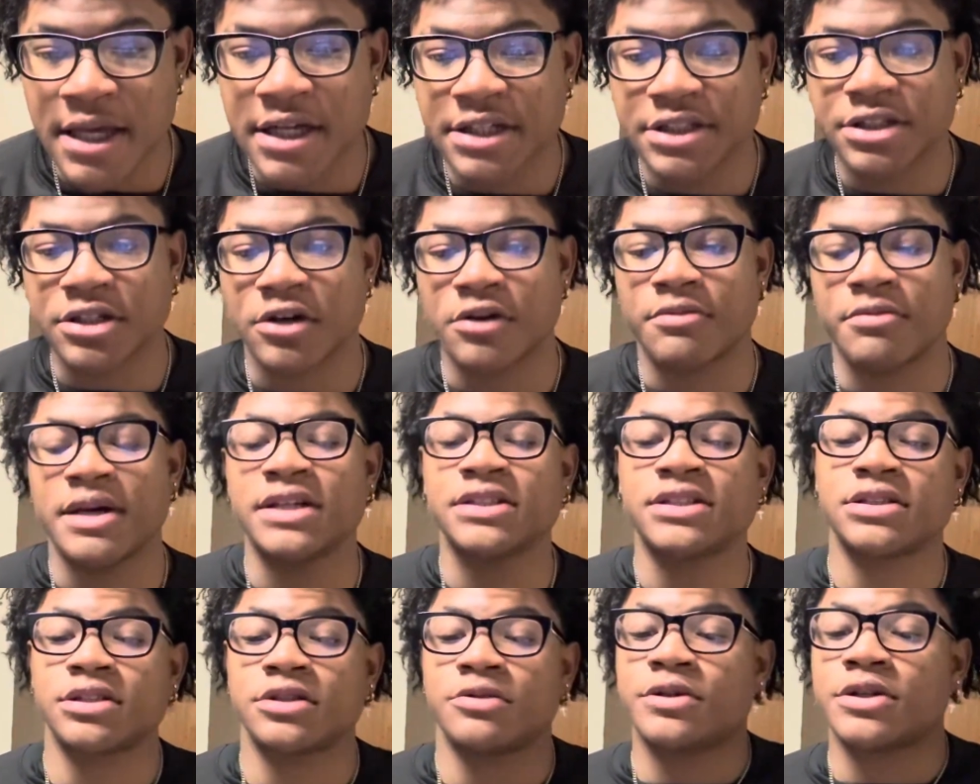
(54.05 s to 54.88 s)
So
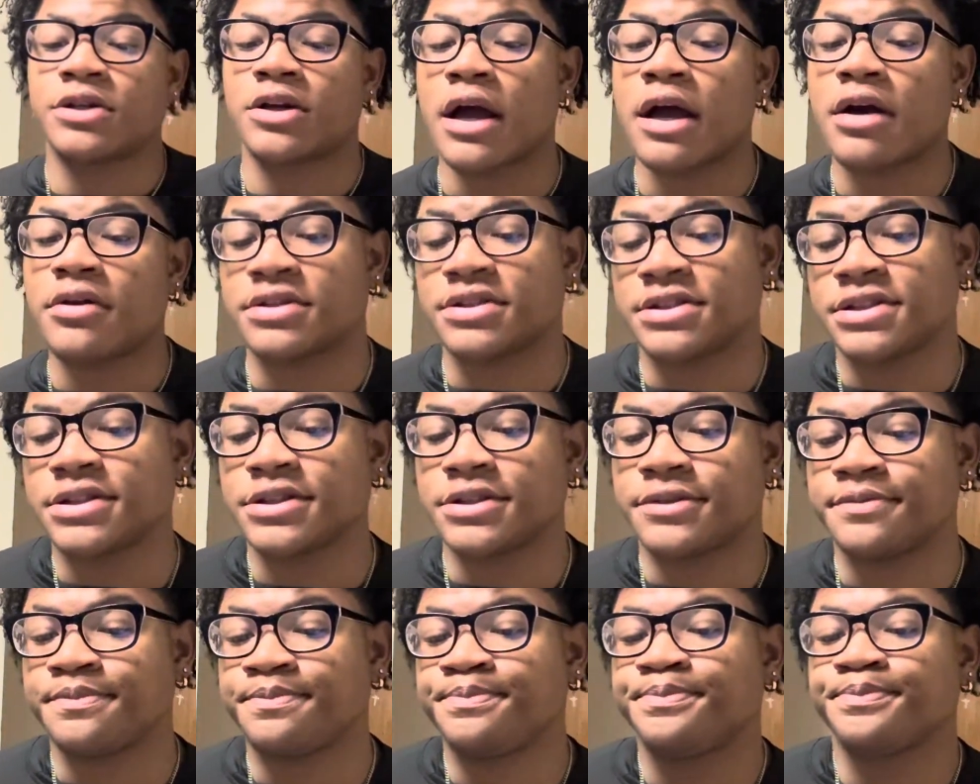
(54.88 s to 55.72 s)
basically, when you're out in the
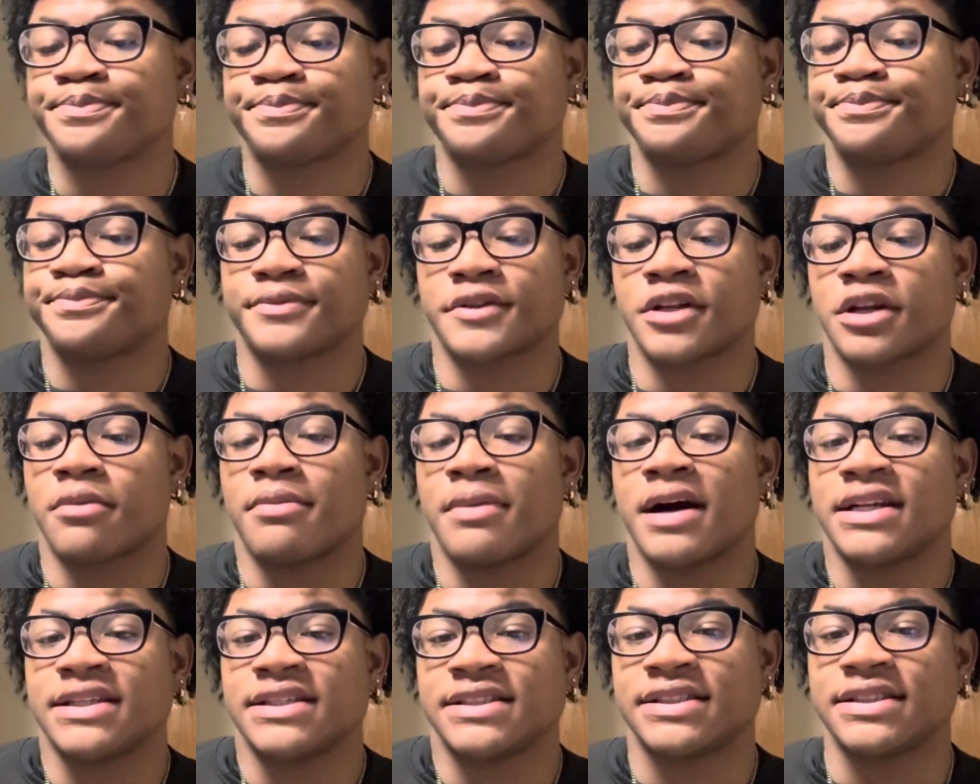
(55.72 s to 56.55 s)
sun, your
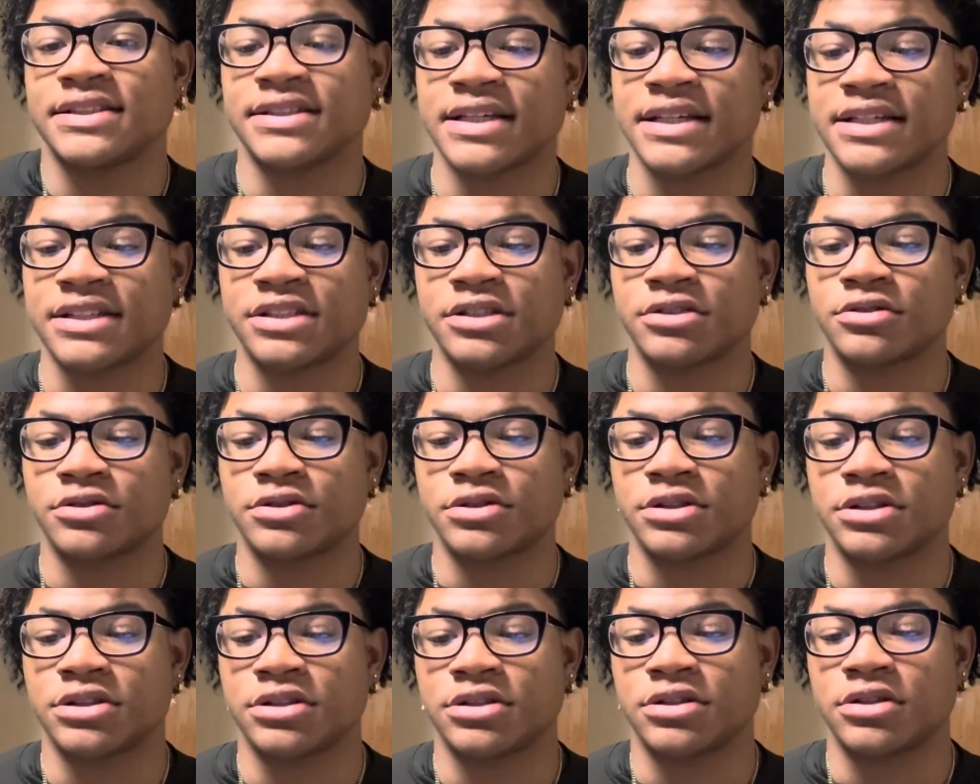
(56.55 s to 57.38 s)
body sends that signal
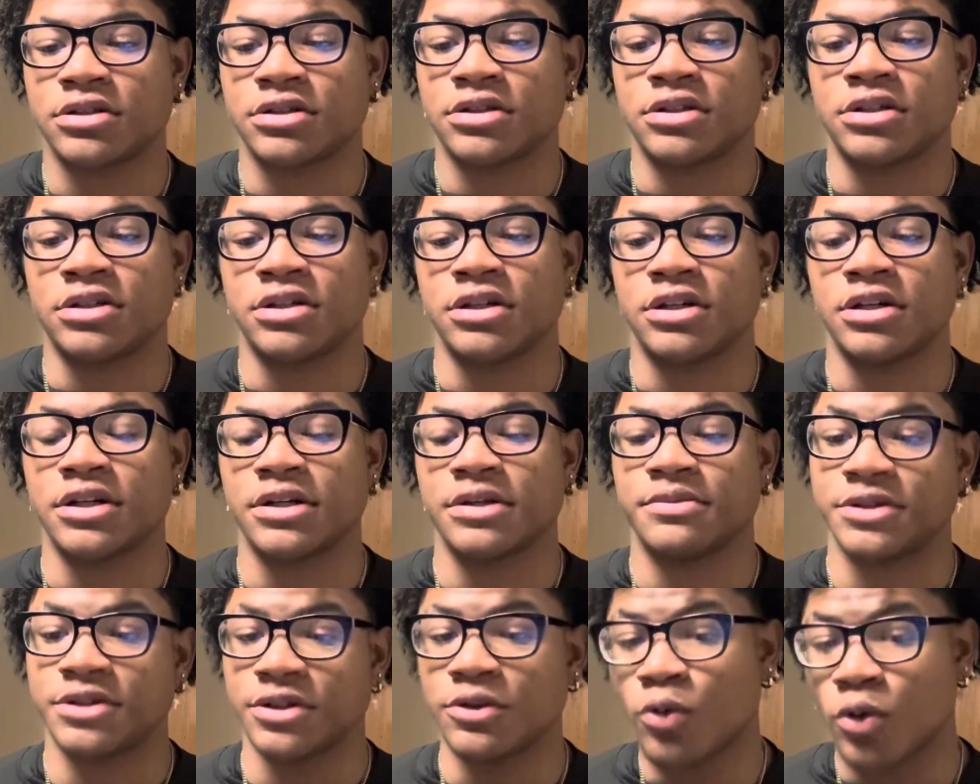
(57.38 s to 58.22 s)
to
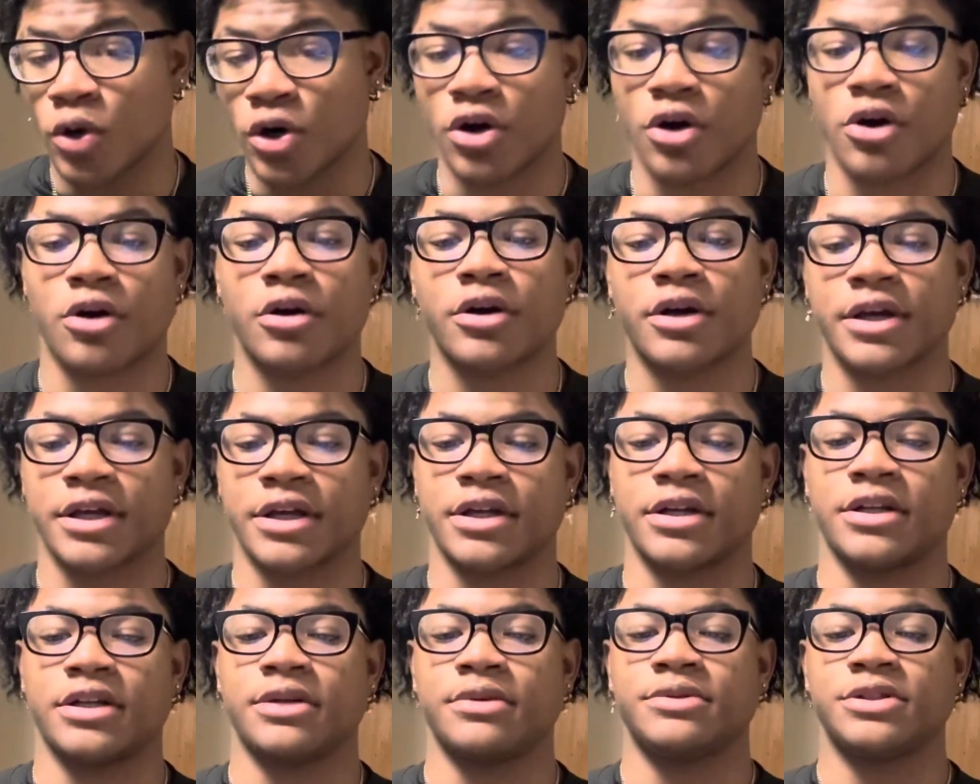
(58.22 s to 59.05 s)
Mc1r,
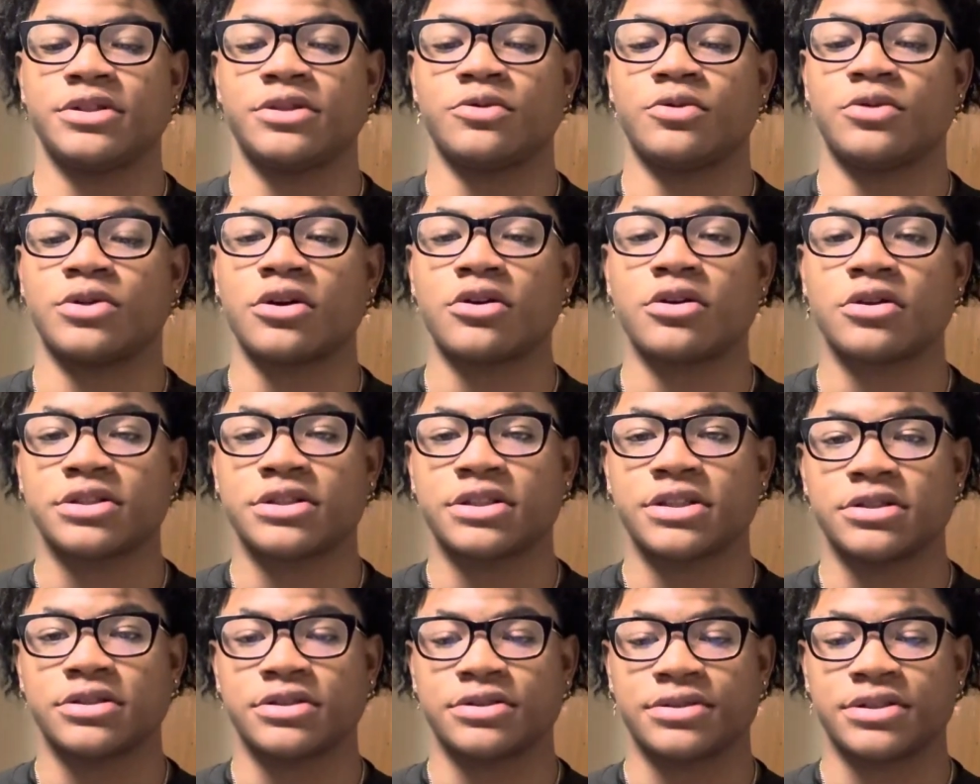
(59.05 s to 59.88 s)
and Mc1r
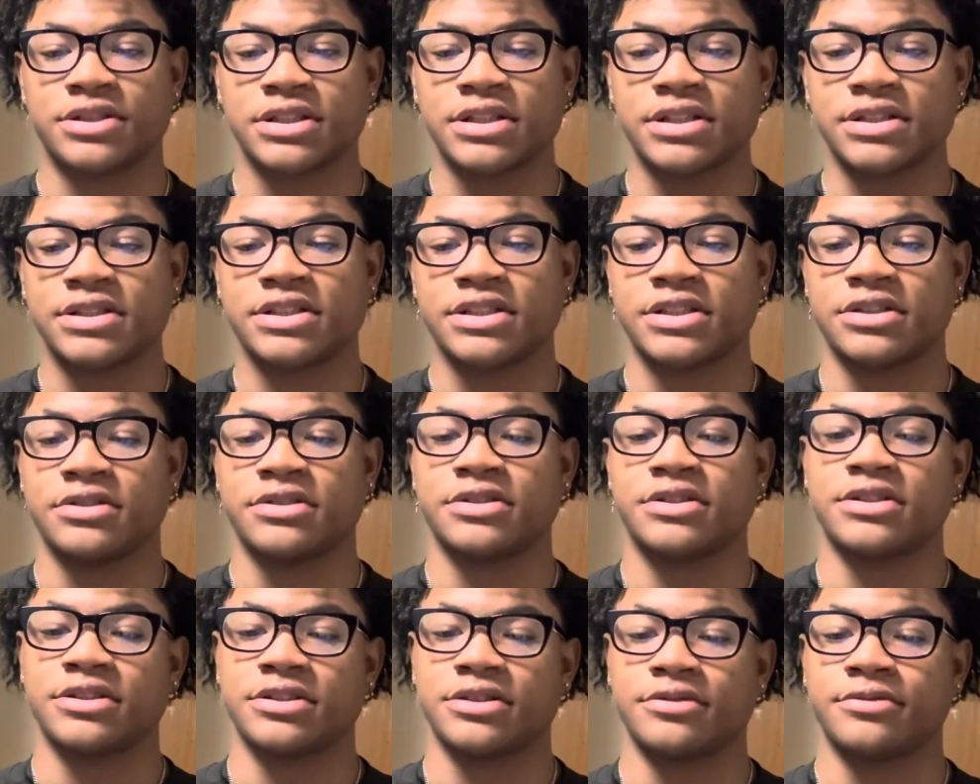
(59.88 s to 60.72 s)
tells skin
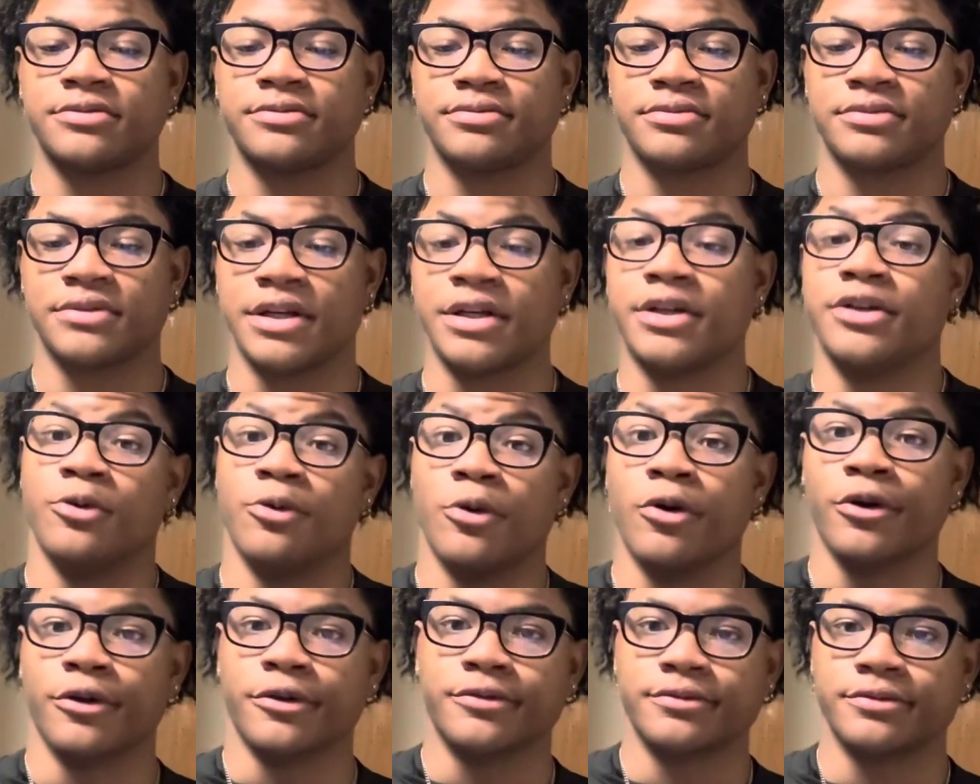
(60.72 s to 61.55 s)
cells to get to
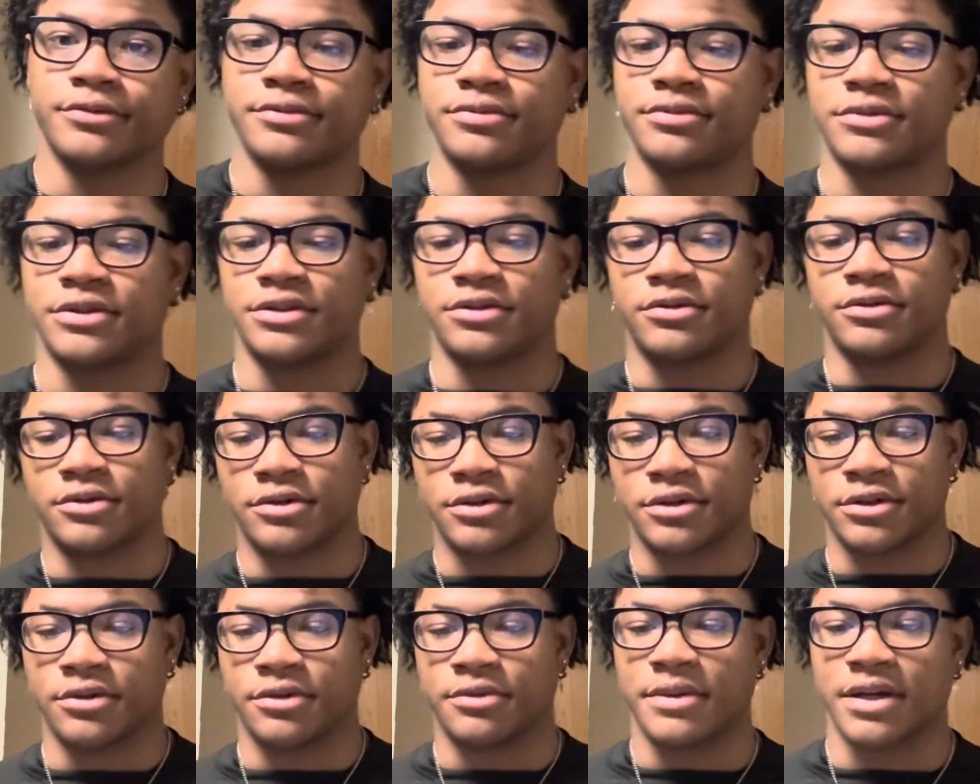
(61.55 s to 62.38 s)
work,
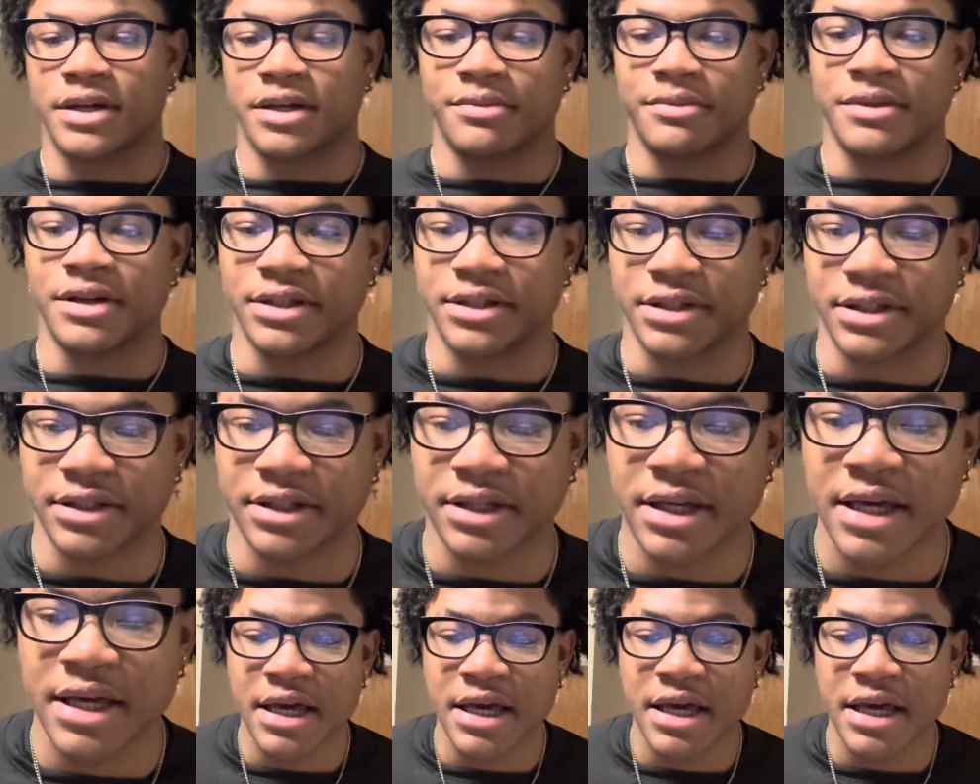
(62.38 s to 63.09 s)
making melanin.